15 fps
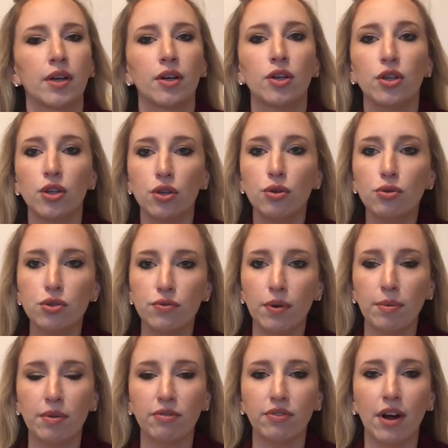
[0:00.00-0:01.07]
huge from
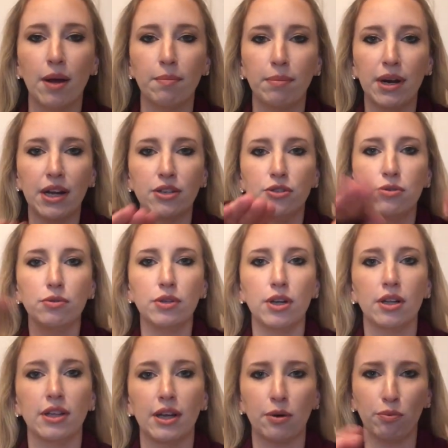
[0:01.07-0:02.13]
the front, but I do
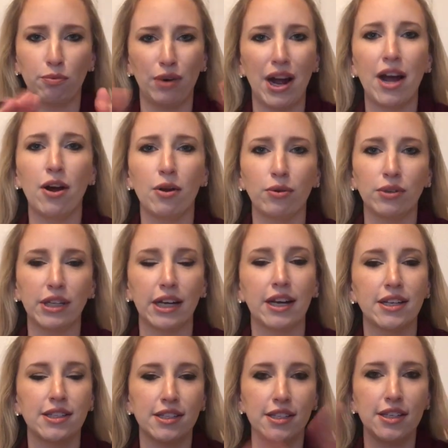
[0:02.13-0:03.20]
look like round. Like
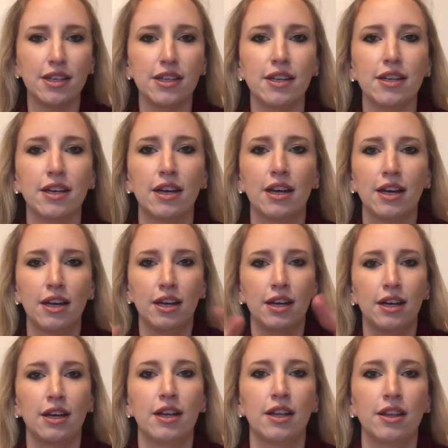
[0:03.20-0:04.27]
I see
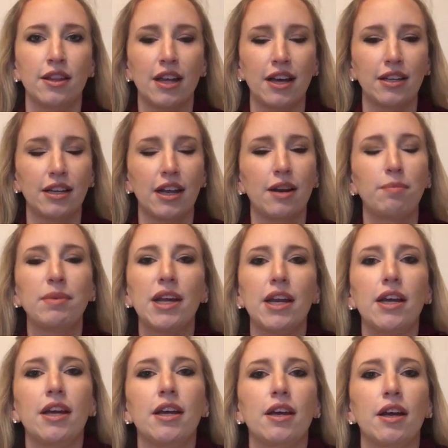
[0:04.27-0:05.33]
that, and I'm
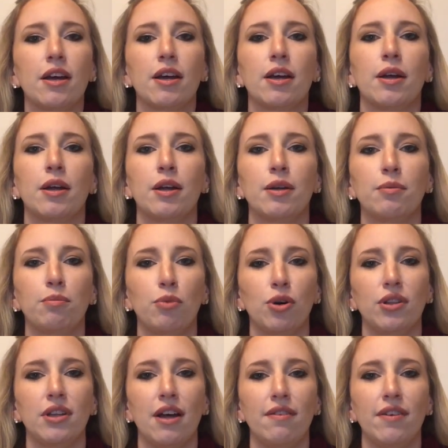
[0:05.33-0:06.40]
getting more
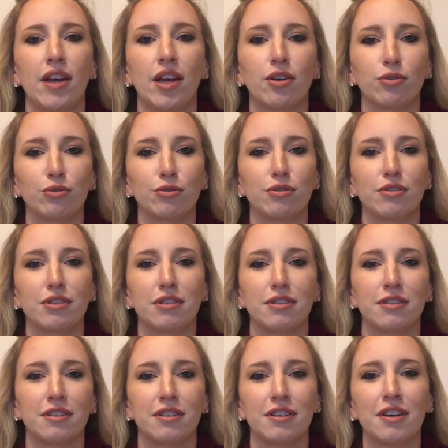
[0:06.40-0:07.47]
love handles,
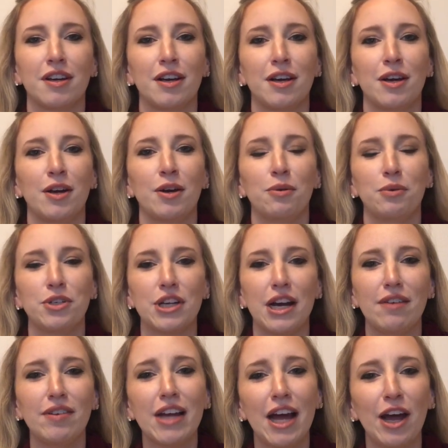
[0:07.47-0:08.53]
which I
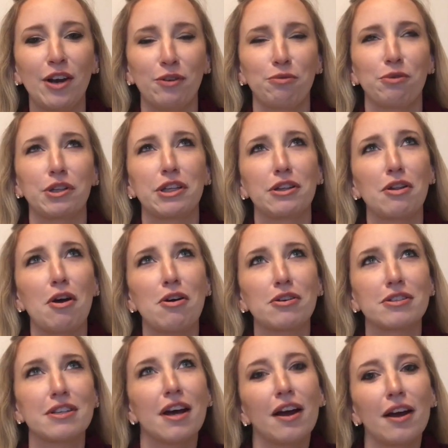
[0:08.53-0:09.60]
haven't had in a really
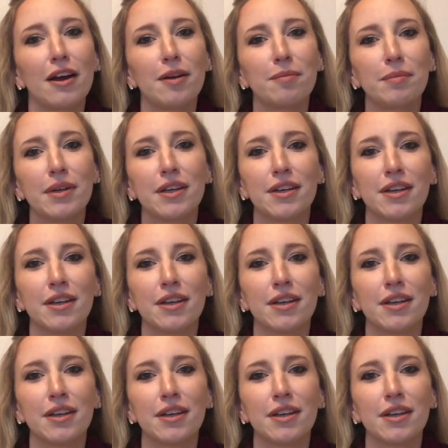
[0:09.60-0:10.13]
long time.